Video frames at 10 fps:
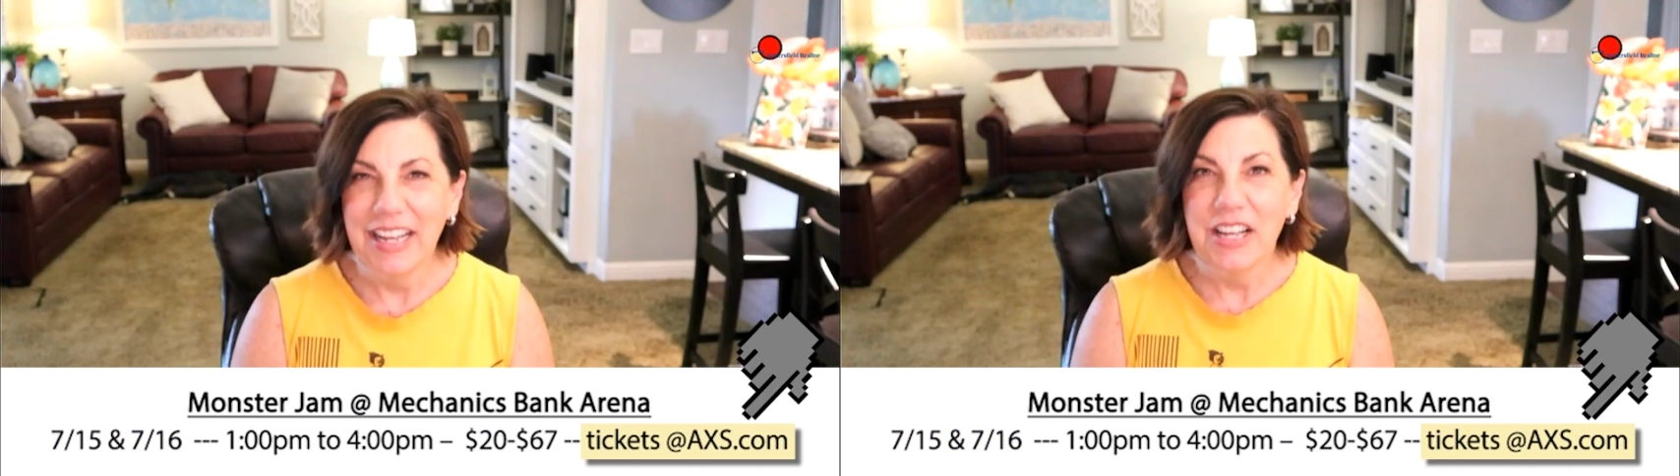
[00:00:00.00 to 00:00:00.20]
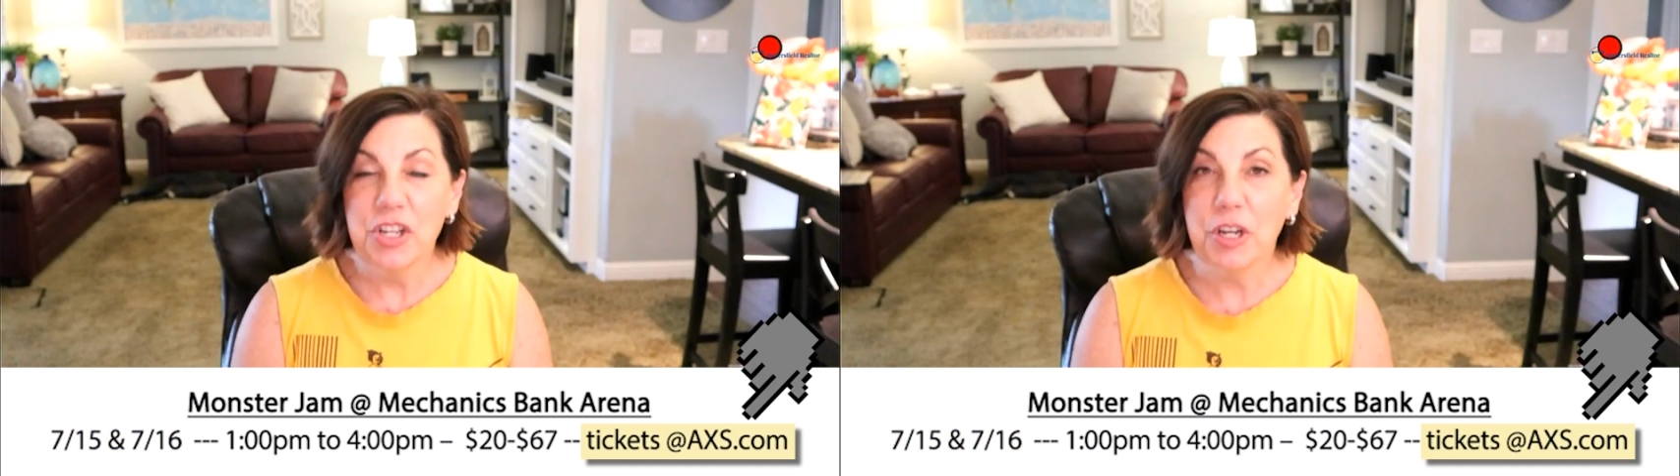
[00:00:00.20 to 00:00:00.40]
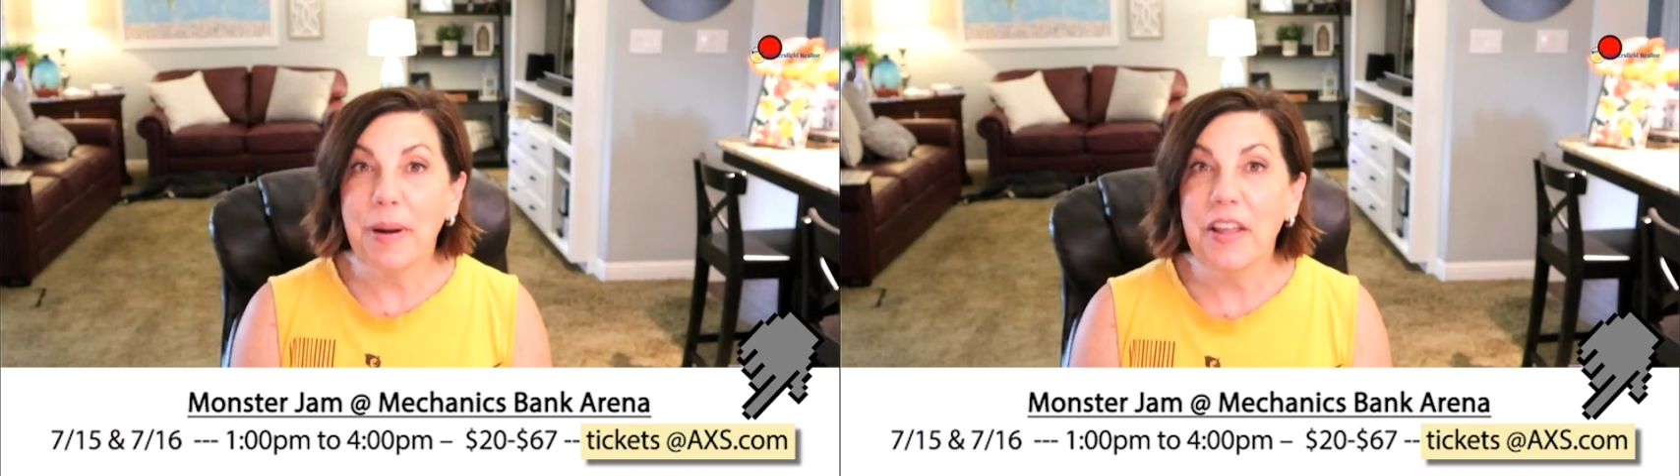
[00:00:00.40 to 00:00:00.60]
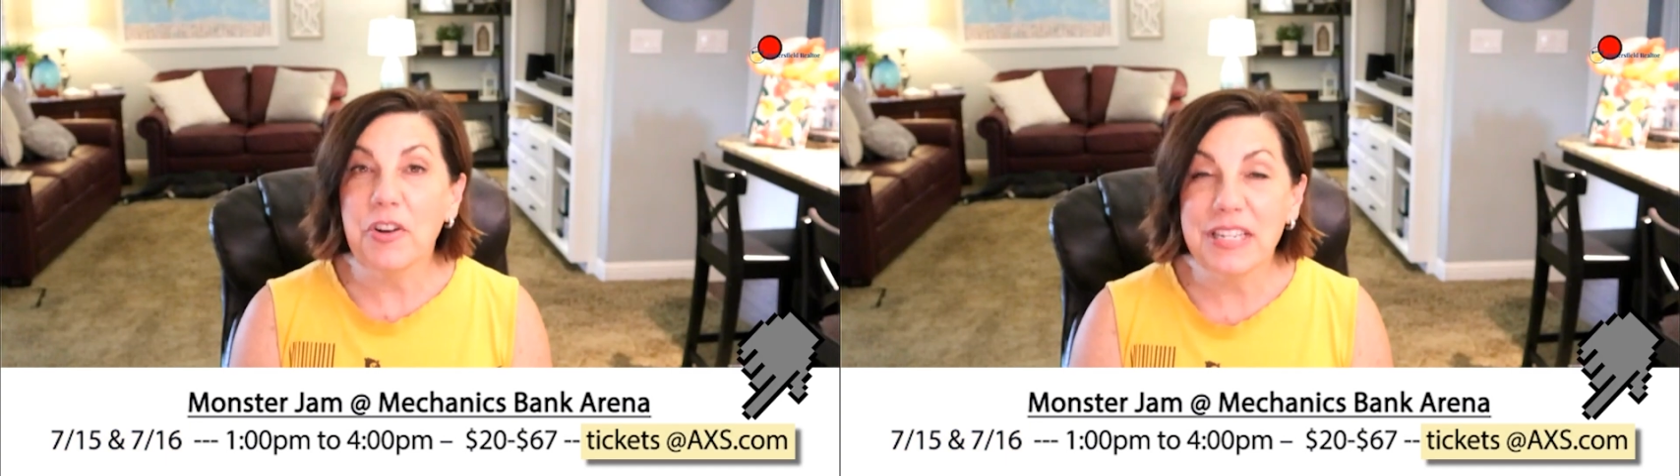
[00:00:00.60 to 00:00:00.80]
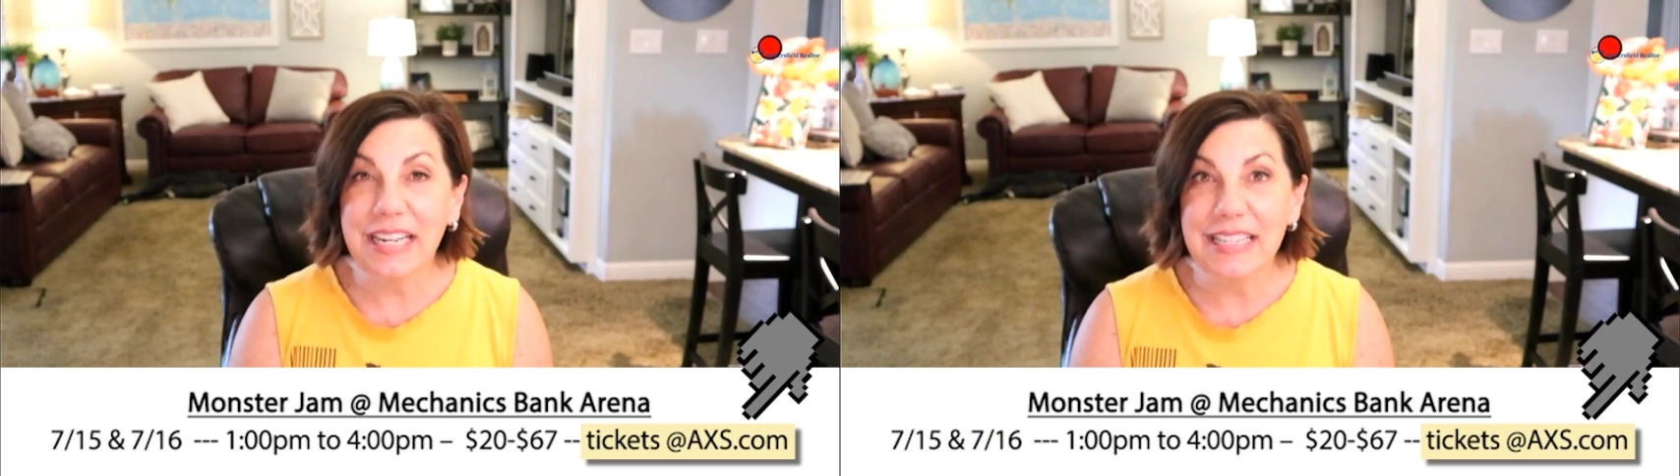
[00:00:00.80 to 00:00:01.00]
You can buy your
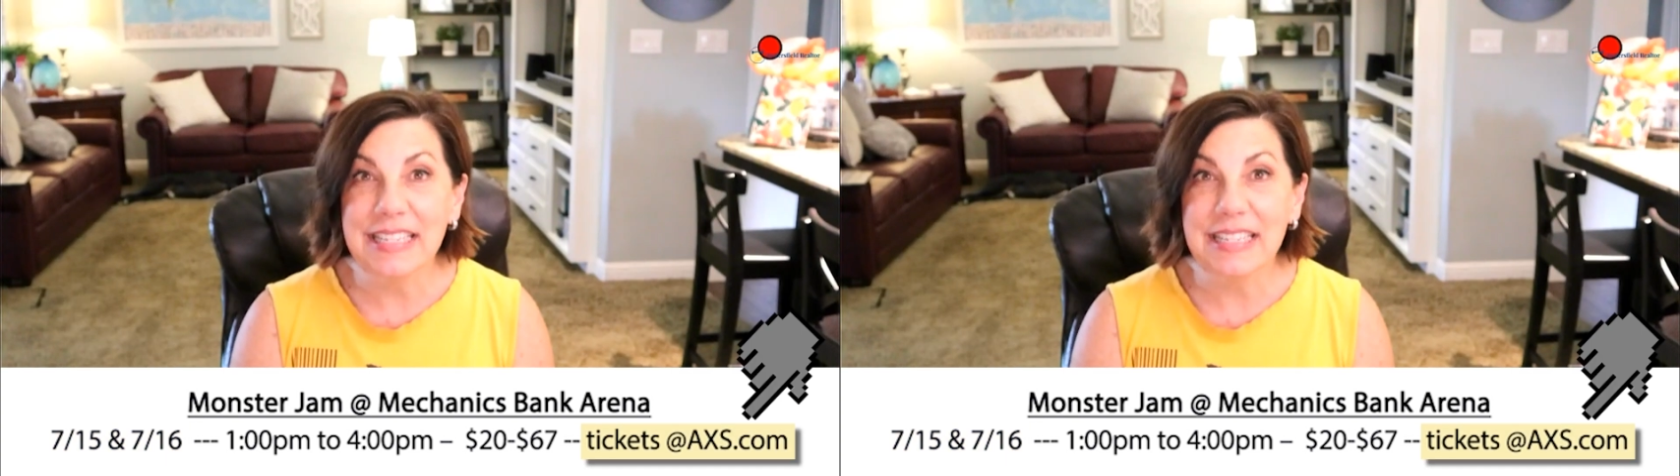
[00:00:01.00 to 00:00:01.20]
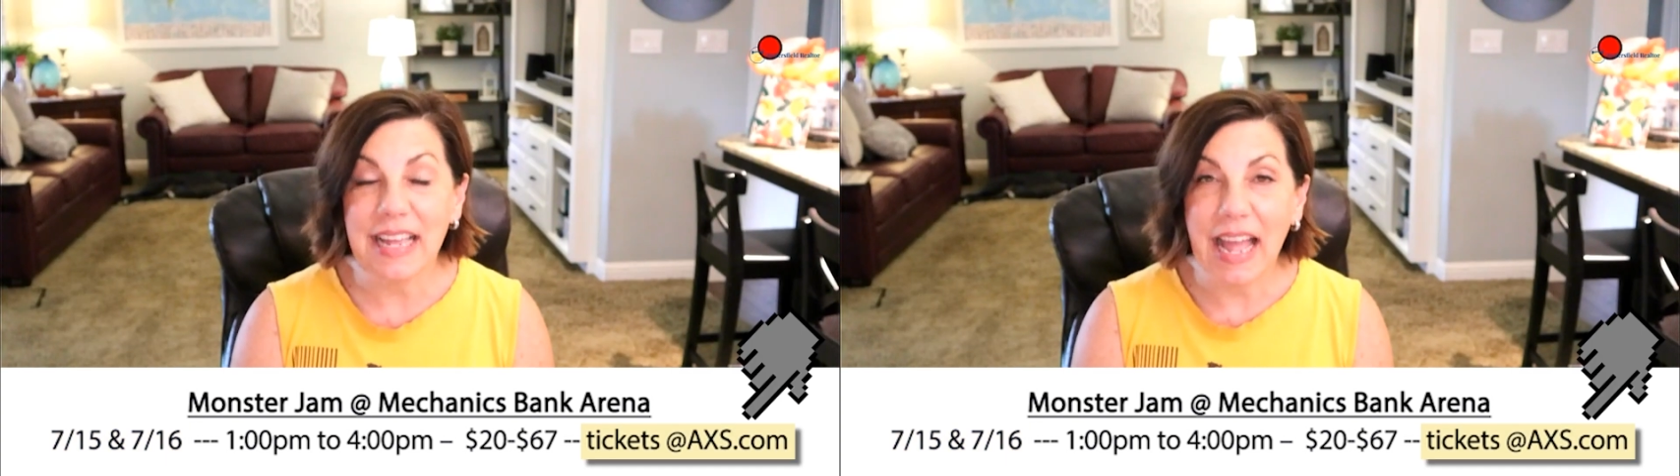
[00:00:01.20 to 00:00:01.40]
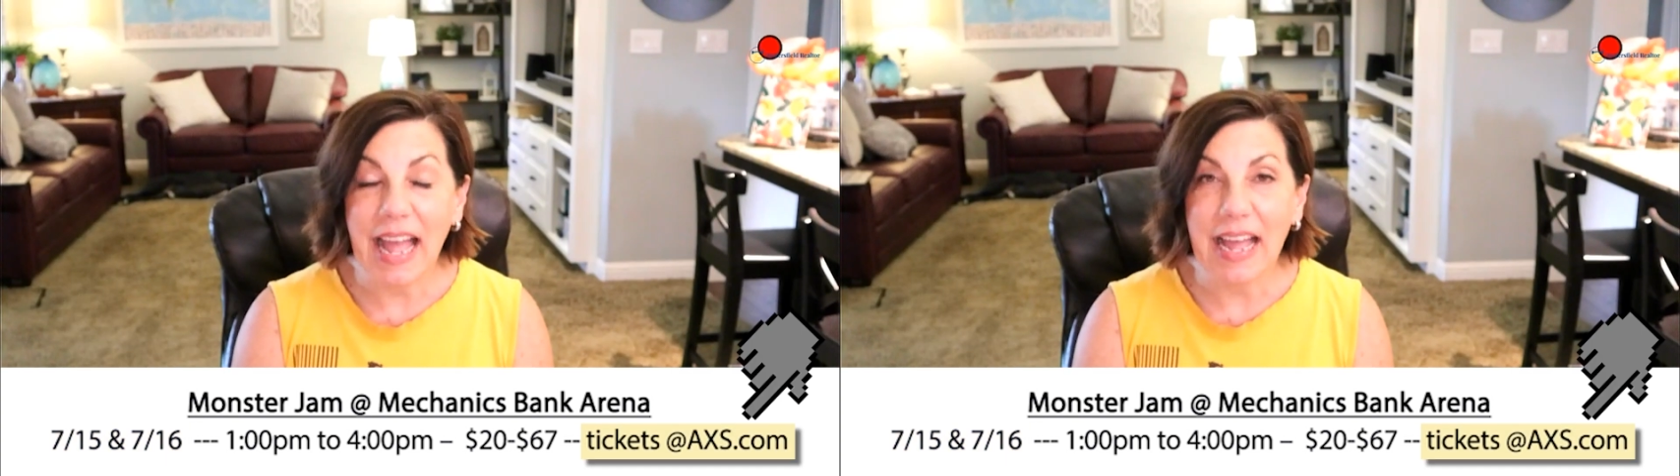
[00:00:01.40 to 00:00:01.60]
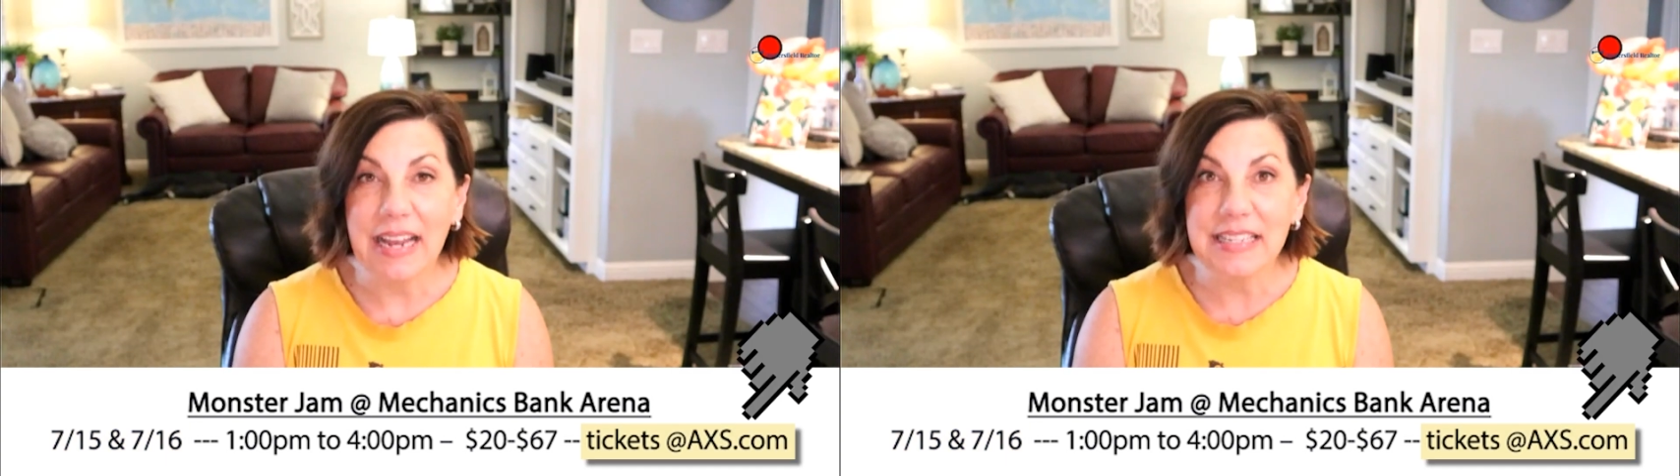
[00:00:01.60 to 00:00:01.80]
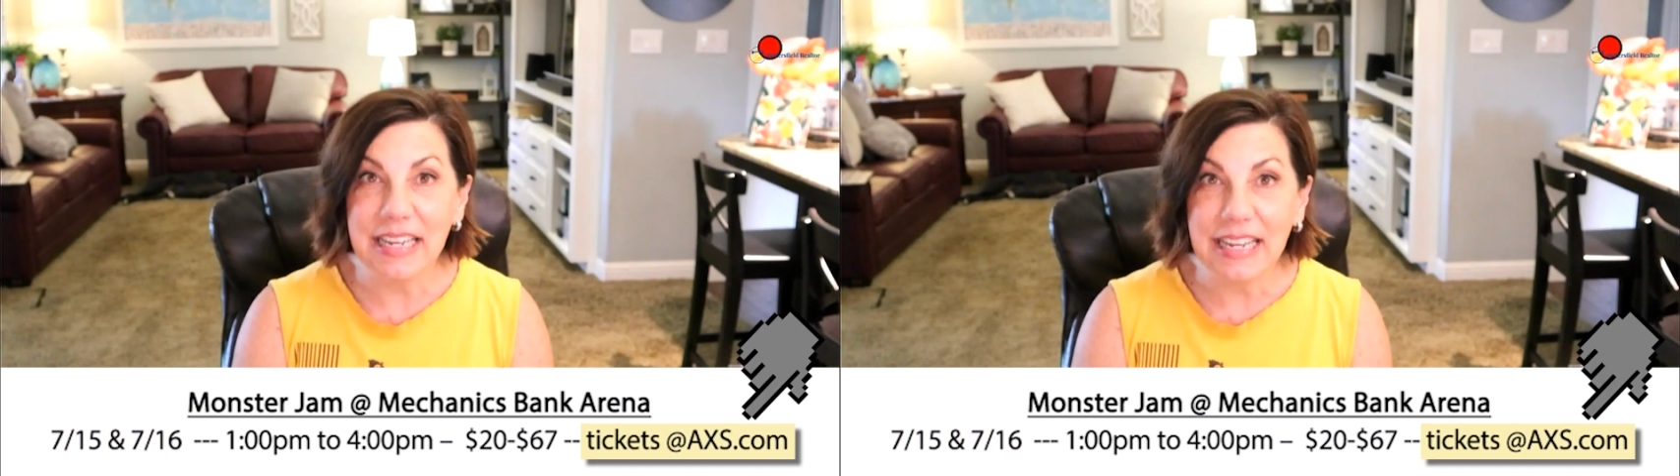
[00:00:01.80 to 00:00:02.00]
tickets at
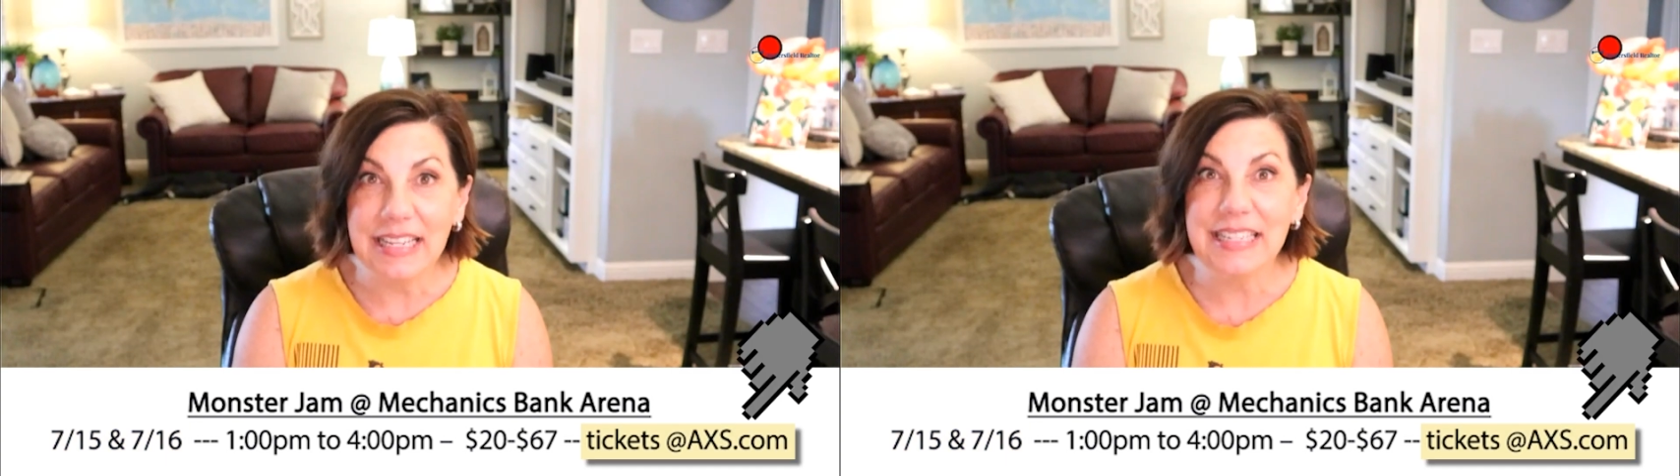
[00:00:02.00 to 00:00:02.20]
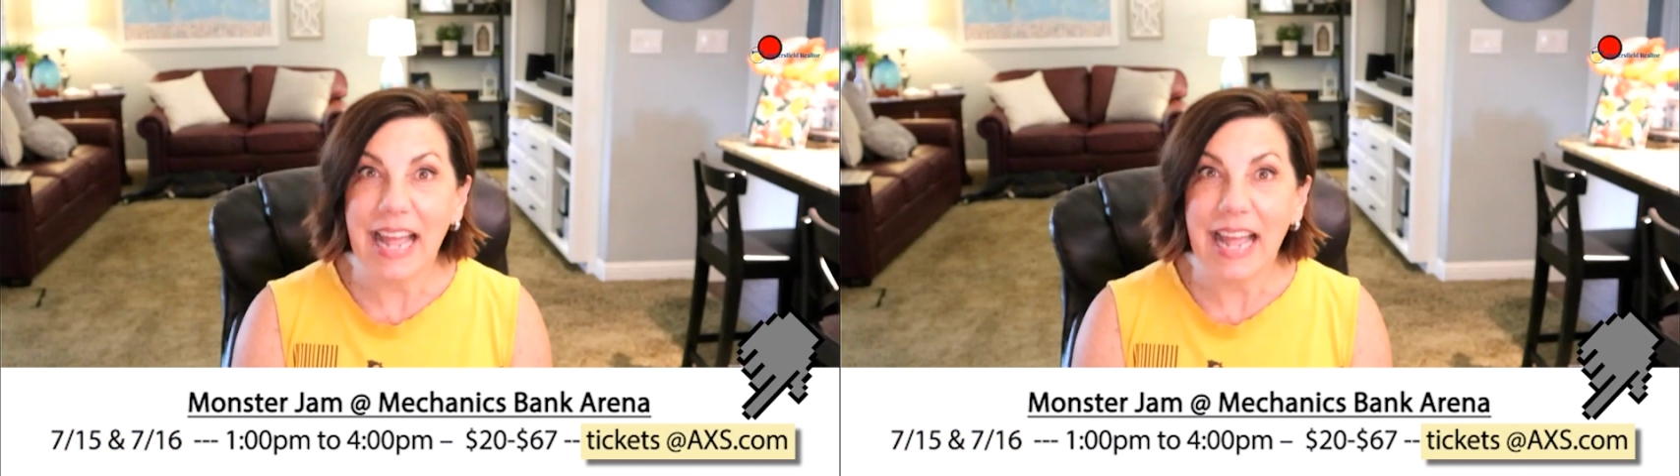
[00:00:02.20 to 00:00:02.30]
tickets